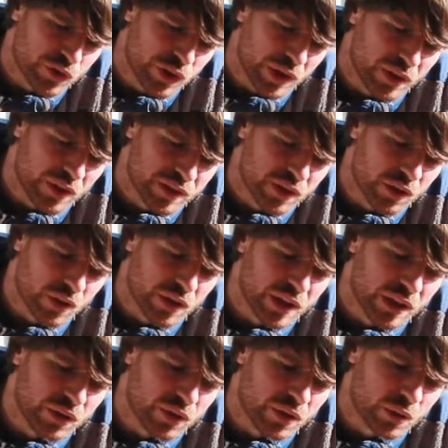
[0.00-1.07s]
shackle is not
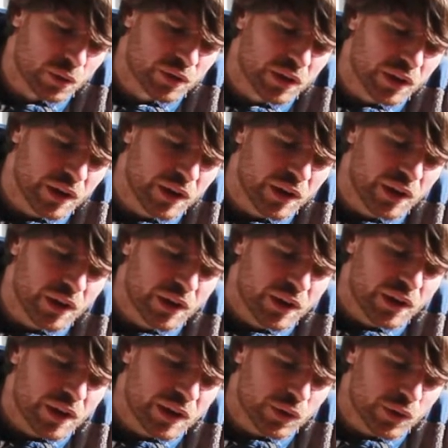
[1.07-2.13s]
under load
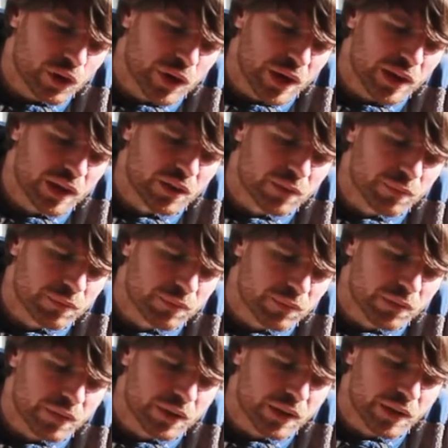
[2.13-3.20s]
and you shake it,
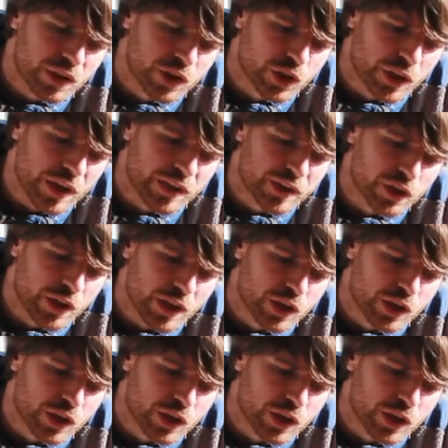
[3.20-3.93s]
it shakes,